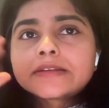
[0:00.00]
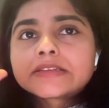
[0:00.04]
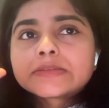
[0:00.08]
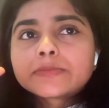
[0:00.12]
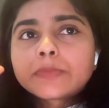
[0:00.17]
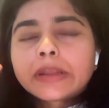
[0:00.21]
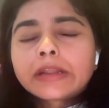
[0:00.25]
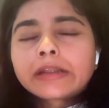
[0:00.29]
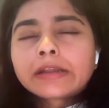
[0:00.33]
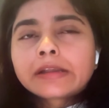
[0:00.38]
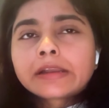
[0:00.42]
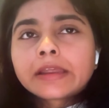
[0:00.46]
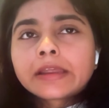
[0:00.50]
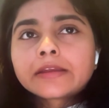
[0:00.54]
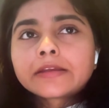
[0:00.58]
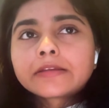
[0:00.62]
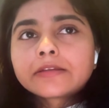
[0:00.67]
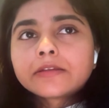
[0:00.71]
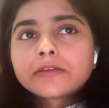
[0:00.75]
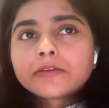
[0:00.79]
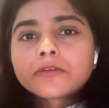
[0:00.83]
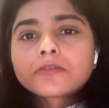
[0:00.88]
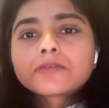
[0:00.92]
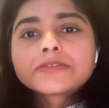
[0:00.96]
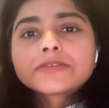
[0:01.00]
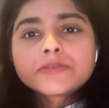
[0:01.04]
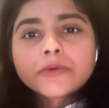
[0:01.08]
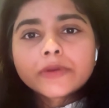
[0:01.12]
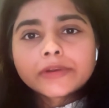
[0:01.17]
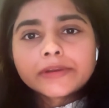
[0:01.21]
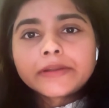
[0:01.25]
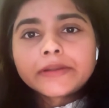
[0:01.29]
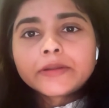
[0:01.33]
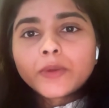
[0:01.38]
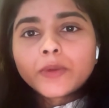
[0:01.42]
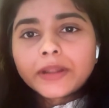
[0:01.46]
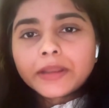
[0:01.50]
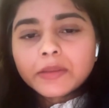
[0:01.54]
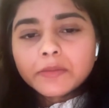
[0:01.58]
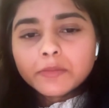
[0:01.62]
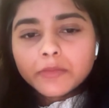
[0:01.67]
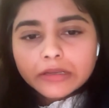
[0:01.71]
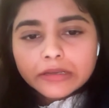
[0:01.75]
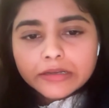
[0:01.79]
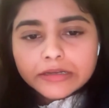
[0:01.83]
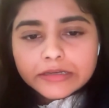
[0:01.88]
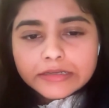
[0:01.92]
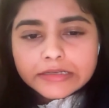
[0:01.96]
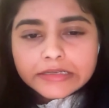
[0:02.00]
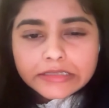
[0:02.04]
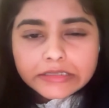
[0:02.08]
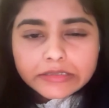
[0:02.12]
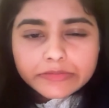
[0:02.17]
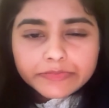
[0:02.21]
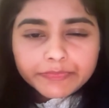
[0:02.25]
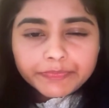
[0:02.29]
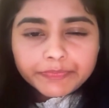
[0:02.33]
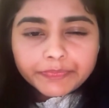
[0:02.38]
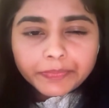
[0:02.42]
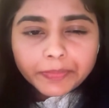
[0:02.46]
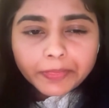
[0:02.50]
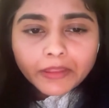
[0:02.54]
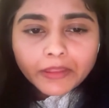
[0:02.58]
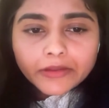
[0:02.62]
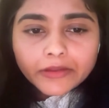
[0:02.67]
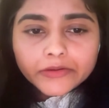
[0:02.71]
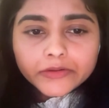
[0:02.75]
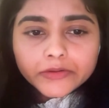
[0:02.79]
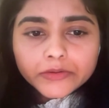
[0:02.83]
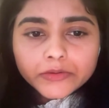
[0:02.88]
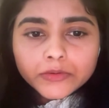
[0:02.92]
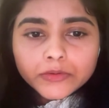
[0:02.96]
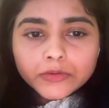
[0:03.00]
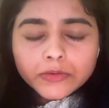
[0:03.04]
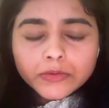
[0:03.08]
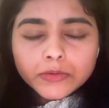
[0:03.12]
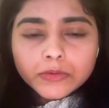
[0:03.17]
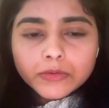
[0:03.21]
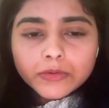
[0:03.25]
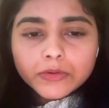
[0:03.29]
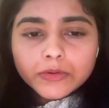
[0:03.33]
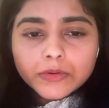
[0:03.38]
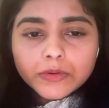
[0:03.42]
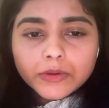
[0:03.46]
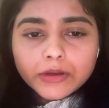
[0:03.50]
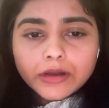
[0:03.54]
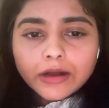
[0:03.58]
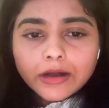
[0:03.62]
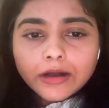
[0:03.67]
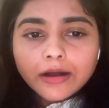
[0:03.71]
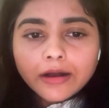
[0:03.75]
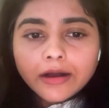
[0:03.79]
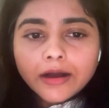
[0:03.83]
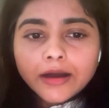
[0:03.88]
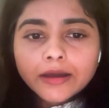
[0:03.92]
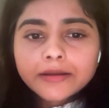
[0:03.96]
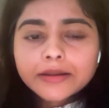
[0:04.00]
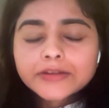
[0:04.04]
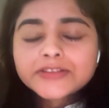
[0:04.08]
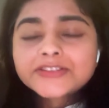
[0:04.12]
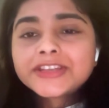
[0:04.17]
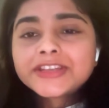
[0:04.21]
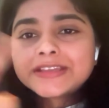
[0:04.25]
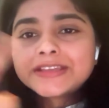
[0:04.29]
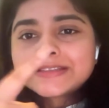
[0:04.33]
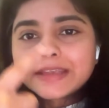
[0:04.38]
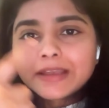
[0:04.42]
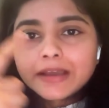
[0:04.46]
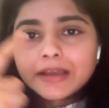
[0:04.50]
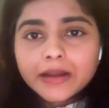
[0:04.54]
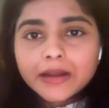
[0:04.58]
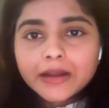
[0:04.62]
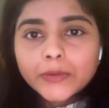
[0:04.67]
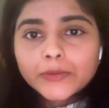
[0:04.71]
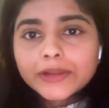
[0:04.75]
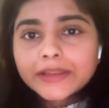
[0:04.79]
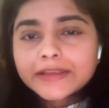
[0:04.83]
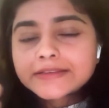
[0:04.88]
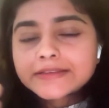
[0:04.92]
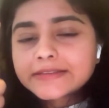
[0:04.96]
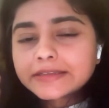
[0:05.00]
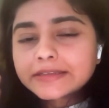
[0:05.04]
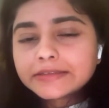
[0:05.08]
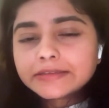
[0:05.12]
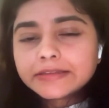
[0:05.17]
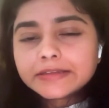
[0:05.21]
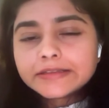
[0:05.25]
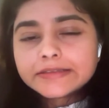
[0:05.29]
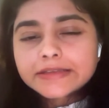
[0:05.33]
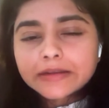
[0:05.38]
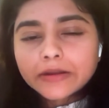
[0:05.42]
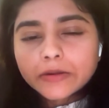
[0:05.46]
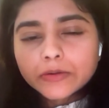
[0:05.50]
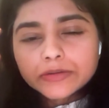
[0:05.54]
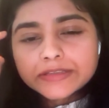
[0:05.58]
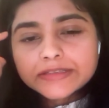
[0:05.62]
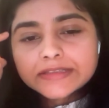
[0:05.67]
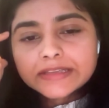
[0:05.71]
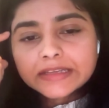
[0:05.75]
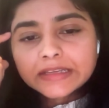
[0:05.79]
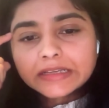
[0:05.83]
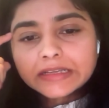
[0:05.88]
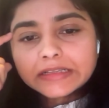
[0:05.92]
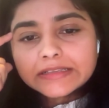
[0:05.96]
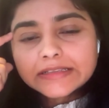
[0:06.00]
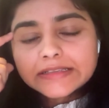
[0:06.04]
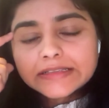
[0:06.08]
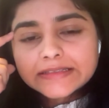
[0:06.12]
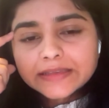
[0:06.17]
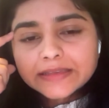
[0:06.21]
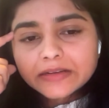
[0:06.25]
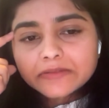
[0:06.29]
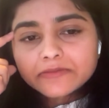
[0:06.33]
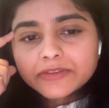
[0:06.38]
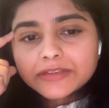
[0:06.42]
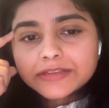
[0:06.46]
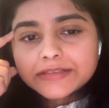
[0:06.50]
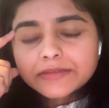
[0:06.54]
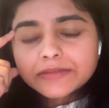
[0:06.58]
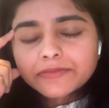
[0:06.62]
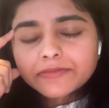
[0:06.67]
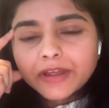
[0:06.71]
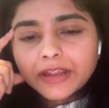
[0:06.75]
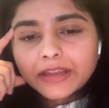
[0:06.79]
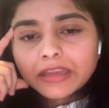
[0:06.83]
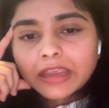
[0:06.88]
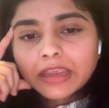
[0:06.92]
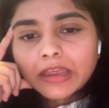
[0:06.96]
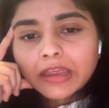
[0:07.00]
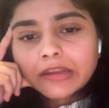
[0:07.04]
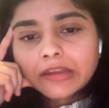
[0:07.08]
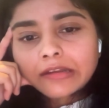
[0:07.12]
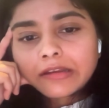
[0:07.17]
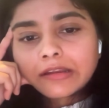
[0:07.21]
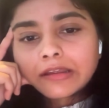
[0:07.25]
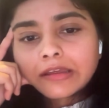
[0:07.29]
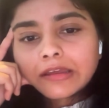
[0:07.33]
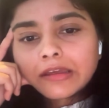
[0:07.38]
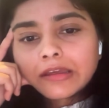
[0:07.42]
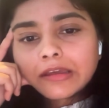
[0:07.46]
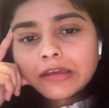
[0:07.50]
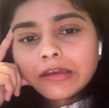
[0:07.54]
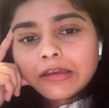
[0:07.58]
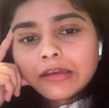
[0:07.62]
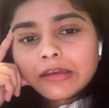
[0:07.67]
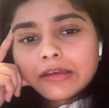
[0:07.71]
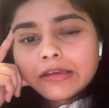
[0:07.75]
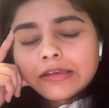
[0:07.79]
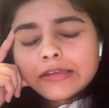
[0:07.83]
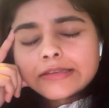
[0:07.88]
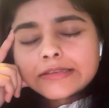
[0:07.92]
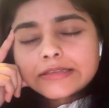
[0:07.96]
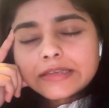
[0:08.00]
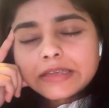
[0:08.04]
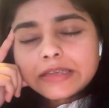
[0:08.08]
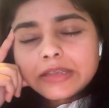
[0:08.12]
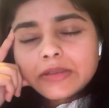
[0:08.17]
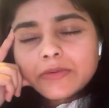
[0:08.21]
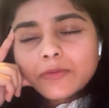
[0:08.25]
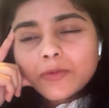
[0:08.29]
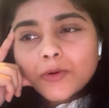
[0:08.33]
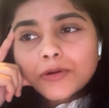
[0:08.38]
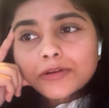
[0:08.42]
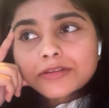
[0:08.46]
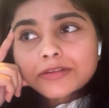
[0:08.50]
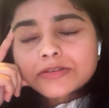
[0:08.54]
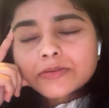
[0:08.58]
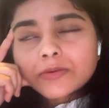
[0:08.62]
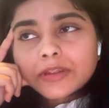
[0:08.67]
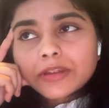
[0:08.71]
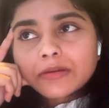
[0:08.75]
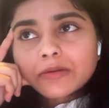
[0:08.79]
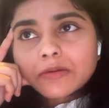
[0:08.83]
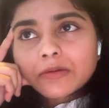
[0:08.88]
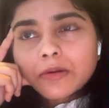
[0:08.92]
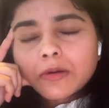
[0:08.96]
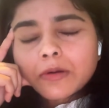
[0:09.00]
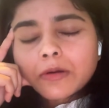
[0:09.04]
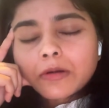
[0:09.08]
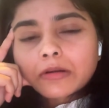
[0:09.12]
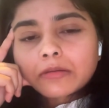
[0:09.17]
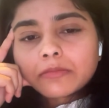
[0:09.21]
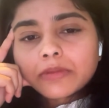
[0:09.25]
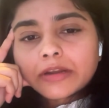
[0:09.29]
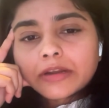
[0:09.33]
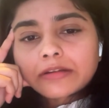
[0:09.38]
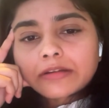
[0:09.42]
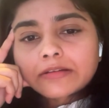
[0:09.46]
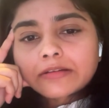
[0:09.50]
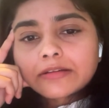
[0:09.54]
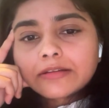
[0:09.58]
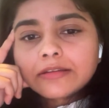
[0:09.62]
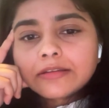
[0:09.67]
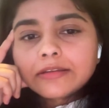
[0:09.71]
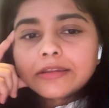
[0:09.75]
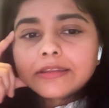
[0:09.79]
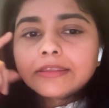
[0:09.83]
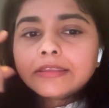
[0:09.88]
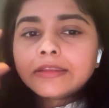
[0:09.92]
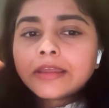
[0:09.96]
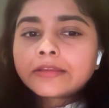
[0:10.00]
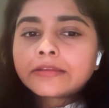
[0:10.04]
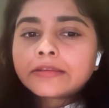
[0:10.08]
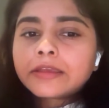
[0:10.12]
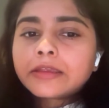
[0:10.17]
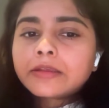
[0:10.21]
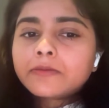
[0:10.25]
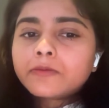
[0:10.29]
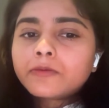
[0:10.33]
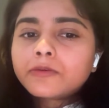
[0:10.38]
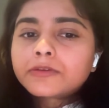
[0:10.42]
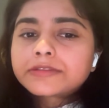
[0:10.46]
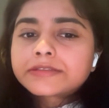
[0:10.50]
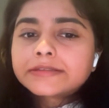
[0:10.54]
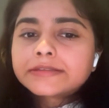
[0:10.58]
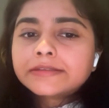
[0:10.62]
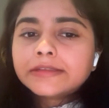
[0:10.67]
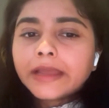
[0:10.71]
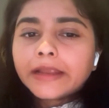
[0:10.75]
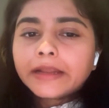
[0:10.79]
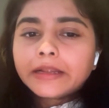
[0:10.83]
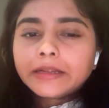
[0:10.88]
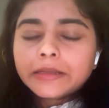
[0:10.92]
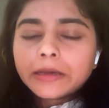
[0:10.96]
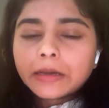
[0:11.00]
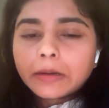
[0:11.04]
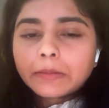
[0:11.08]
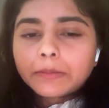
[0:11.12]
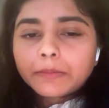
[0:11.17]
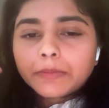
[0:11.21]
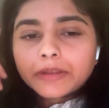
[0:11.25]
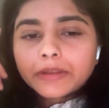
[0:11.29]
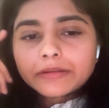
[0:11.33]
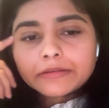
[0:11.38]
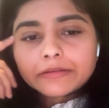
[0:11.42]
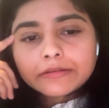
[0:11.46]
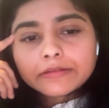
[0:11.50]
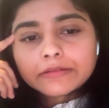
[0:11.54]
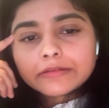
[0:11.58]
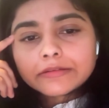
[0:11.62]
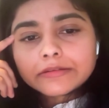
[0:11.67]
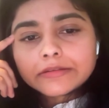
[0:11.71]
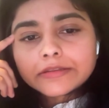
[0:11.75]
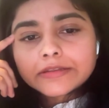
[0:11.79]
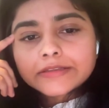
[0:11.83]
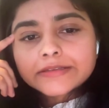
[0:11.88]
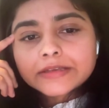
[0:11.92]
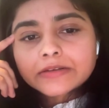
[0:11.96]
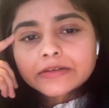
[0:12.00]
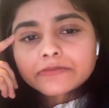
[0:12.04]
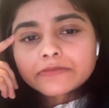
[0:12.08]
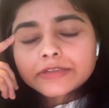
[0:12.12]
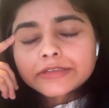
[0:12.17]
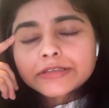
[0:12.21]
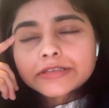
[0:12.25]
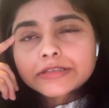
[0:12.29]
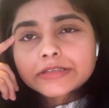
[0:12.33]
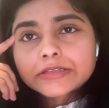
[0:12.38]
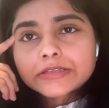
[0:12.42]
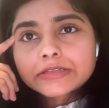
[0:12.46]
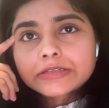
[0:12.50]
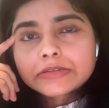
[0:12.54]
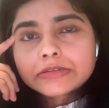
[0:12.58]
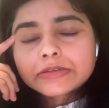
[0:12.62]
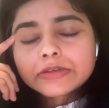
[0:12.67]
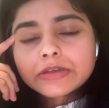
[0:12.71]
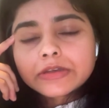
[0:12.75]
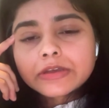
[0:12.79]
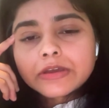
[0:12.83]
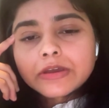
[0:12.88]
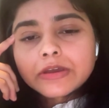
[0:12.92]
and spent like solid 20 minutes to chasing around like signals around the single service if I can see what is going wrong, but nothing was lined up and the service